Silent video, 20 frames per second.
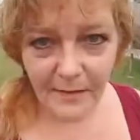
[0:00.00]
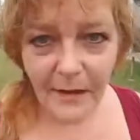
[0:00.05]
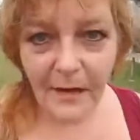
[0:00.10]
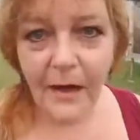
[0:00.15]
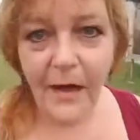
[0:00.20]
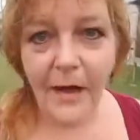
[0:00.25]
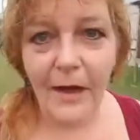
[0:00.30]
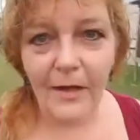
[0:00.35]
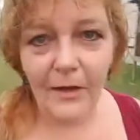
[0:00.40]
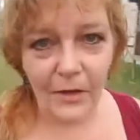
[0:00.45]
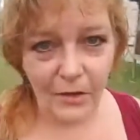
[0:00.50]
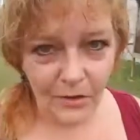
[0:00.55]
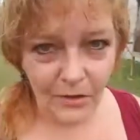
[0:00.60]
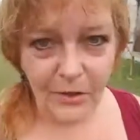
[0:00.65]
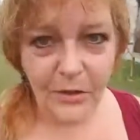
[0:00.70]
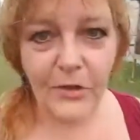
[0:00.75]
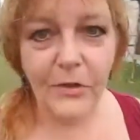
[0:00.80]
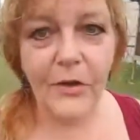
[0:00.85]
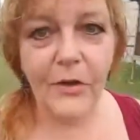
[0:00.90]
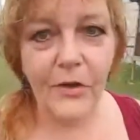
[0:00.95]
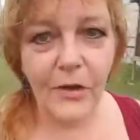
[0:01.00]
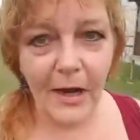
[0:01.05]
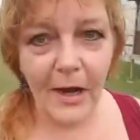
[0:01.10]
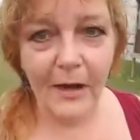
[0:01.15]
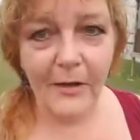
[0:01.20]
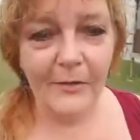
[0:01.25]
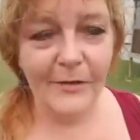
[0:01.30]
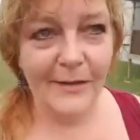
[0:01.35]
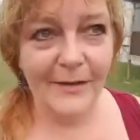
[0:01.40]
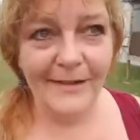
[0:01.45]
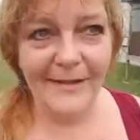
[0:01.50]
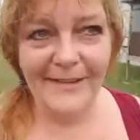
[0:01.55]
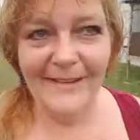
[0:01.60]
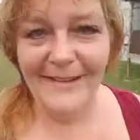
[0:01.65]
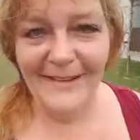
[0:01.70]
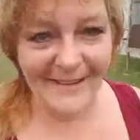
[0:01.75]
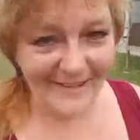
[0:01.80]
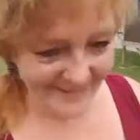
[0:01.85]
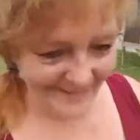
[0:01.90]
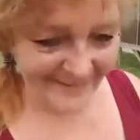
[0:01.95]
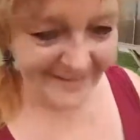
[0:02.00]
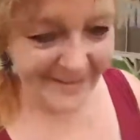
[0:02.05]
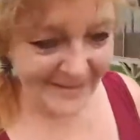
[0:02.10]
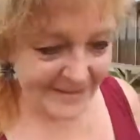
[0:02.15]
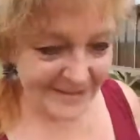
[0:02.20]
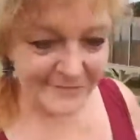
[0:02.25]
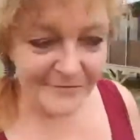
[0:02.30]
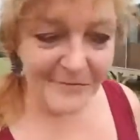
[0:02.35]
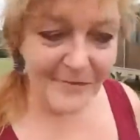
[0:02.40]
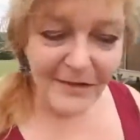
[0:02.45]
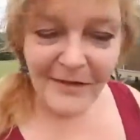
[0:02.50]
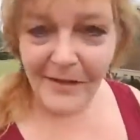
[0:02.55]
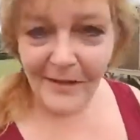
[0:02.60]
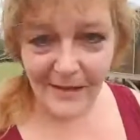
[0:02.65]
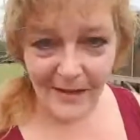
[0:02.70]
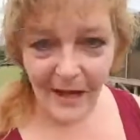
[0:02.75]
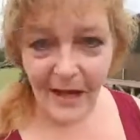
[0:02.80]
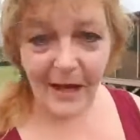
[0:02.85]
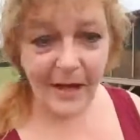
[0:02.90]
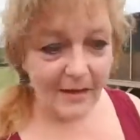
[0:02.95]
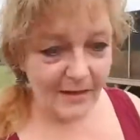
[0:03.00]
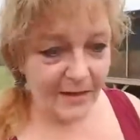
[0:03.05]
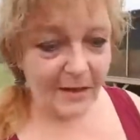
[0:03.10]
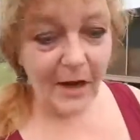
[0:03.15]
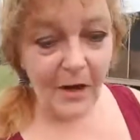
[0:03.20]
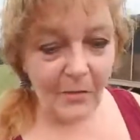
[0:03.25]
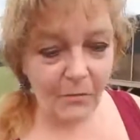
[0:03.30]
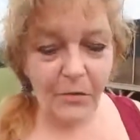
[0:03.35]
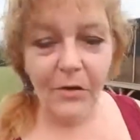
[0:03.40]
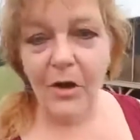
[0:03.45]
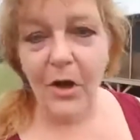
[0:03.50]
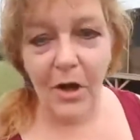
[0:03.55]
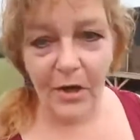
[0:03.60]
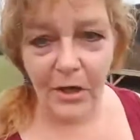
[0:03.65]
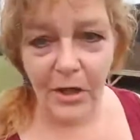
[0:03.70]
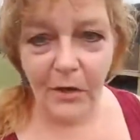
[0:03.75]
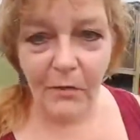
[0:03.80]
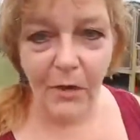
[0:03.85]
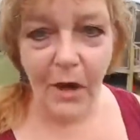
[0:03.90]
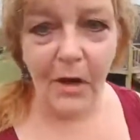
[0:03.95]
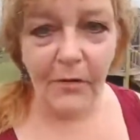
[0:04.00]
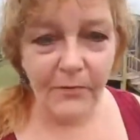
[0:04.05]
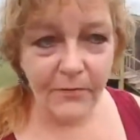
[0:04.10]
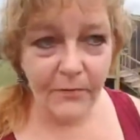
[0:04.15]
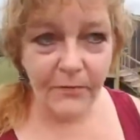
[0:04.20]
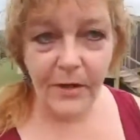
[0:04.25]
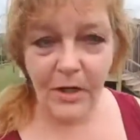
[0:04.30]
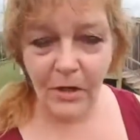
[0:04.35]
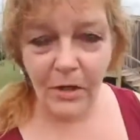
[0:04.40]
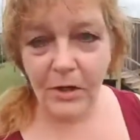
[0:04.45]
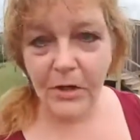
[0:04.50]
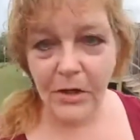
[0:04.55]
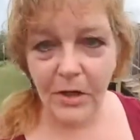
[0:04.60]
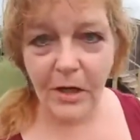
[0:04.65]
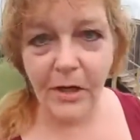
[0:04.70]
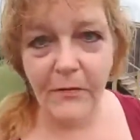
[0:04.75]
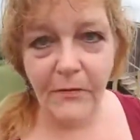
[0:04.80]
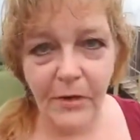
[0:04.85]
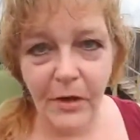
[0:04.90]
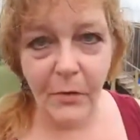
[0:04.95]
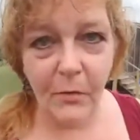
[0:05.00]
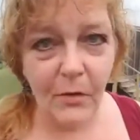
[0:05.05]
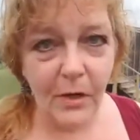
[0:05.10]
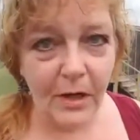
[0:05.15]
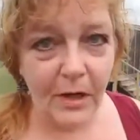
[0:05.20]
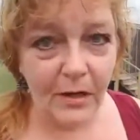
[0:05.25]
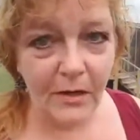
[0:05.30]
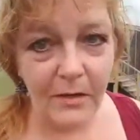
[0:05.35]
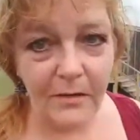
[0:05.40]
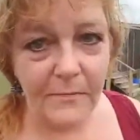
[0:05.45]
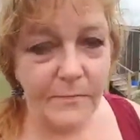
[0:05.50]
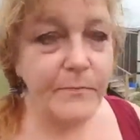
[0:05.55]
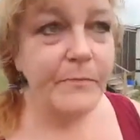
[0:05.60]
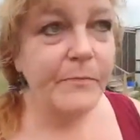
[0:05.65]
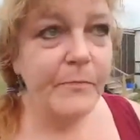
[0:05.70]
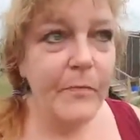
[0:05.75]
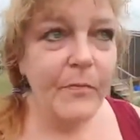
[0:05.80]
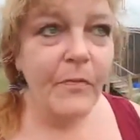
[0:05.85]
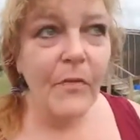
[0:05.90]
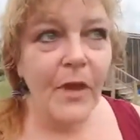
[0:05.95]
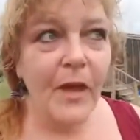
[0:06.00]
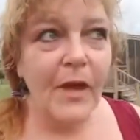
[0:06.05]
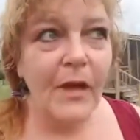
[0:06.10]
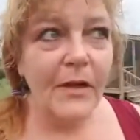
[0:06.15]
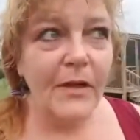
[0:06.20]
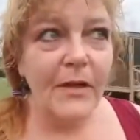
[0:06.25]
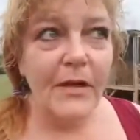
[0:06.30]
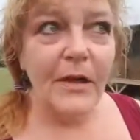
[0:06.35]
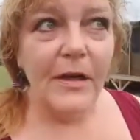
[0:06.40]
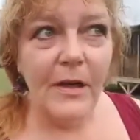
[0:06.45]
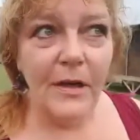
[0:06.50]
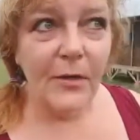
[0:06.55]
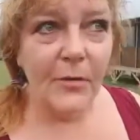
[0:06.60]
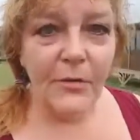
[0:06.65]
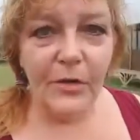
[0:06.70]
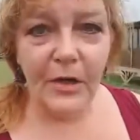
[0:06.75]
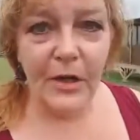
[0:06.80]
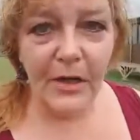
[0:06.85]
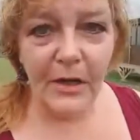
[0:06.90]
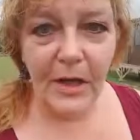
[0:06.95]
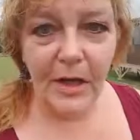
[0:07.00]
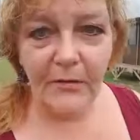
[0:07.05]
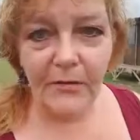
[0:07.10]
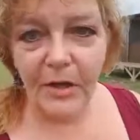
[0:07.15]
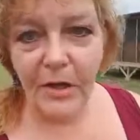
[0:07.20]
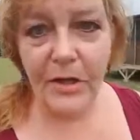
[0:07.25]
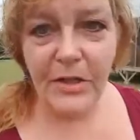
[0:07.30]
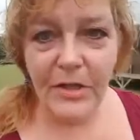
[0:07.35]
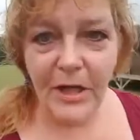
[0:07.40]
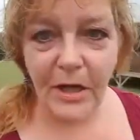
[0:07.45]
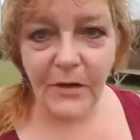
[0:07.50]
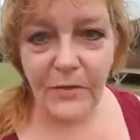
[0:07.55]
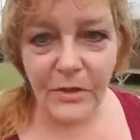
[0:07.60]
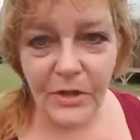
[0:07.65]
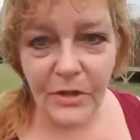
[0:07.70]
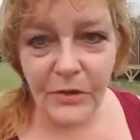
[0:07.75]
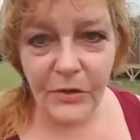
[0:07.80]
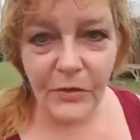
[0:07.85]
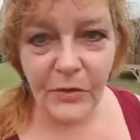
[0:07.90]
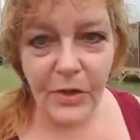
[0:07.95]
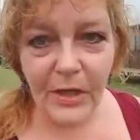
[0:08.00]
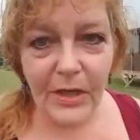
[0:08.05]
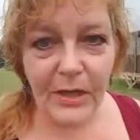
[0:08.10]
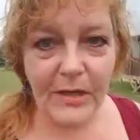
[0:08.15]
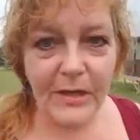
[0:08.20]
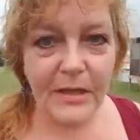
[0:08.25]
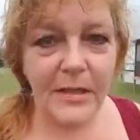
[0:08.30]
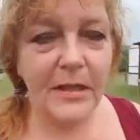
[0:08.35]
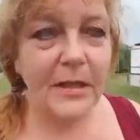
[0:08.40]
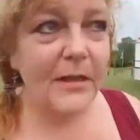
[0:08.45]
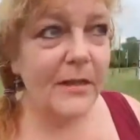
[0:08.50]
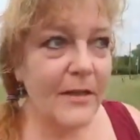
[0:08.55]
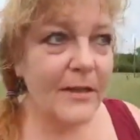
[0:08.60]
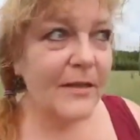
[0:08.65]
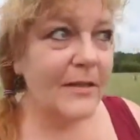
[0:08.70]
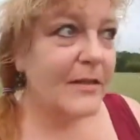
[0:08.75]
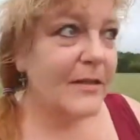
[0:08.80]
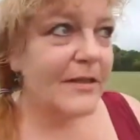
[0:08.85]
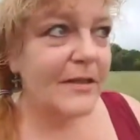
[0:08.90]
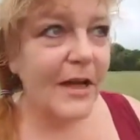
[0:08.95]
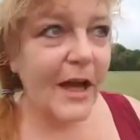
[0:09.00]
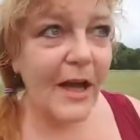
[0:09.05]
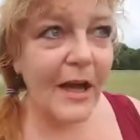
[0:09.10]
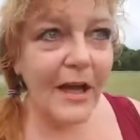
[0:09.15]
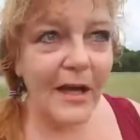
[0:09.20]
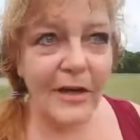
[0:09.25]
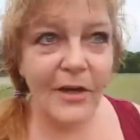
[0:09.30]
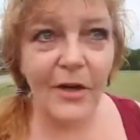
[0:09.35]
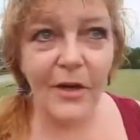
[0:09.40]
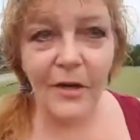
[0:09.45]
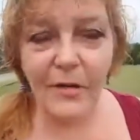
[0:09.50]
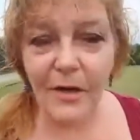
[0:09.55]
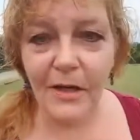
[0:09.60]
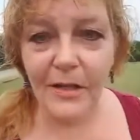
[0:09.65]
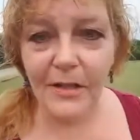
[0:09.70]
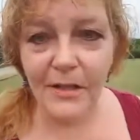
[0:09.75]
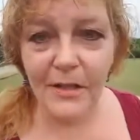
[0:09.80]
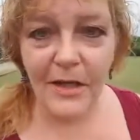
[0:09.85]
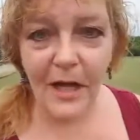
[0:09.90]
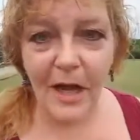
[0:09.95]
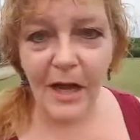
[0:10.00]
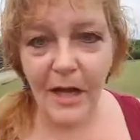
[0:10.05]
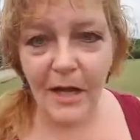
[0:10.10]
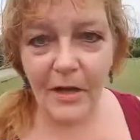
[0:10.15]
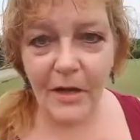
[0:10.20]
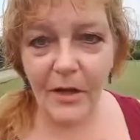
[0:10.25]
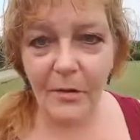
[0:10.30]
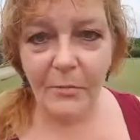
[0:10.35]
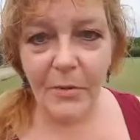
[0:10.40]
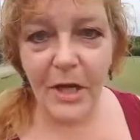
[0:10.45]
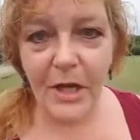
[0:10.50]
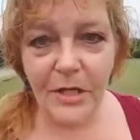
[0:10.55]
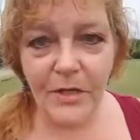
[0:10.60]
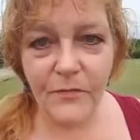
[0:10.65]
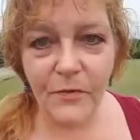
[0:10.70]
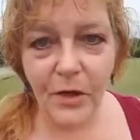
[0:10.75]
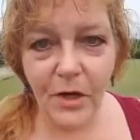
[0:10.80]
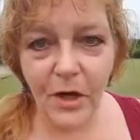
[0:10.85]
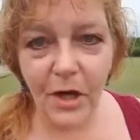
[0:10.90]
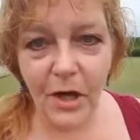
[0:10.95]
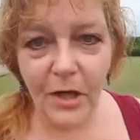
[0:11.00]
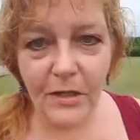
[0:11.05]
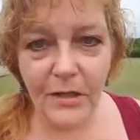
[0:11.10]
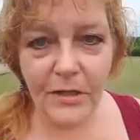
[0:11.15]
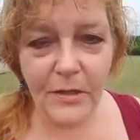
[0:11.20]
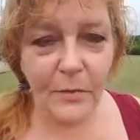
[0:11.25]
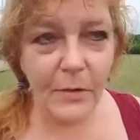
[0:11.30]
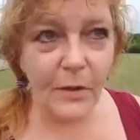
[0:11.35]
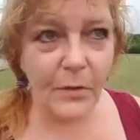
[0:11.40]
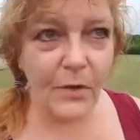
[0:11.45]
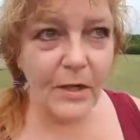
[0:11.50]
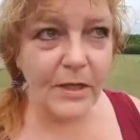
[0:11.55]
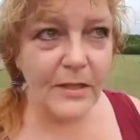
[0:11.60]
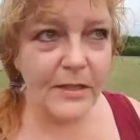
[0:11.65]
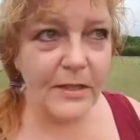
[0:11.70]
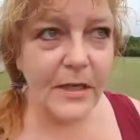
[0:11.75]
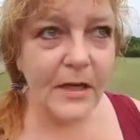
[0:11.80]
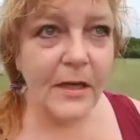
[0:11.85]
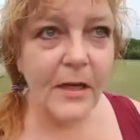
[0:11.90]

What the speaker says: I encourage you to ground. They will knock you off kilter, if you will. Really love yourselves through this. Stay in your peaceful heart, sweet ones,